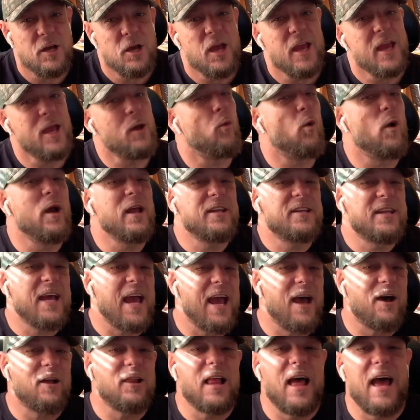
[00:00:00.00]
It went
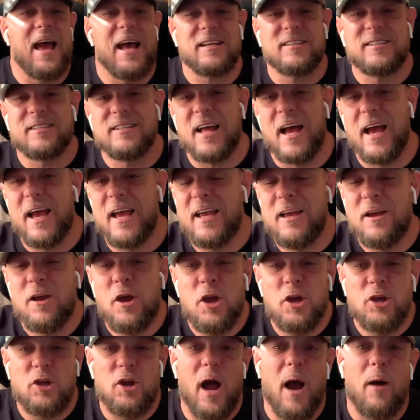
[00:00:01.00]
down last night.
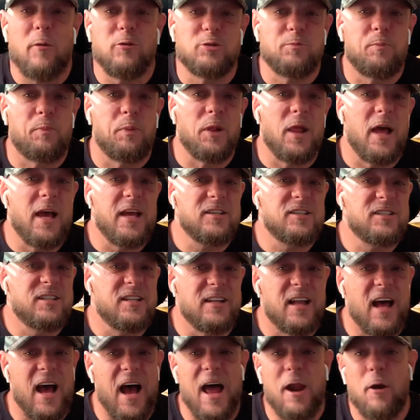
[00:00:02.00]
You know, I was blessed
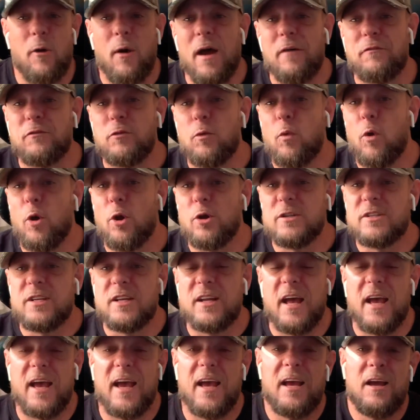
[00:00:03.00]
and I don't have to work
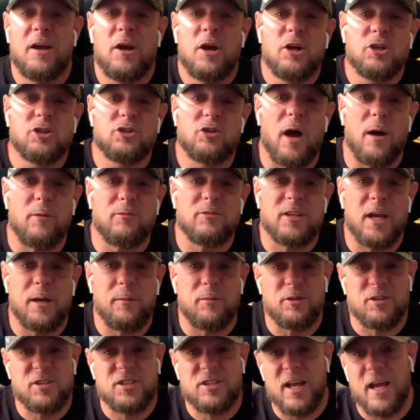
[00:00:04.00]
today. So I was
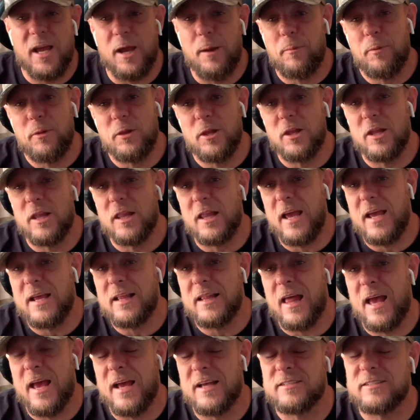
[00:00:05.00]
able to stay up a little late
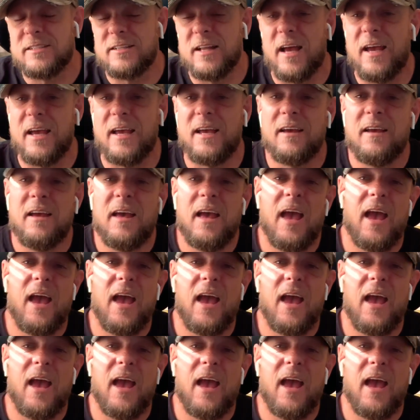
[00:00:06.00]
last night.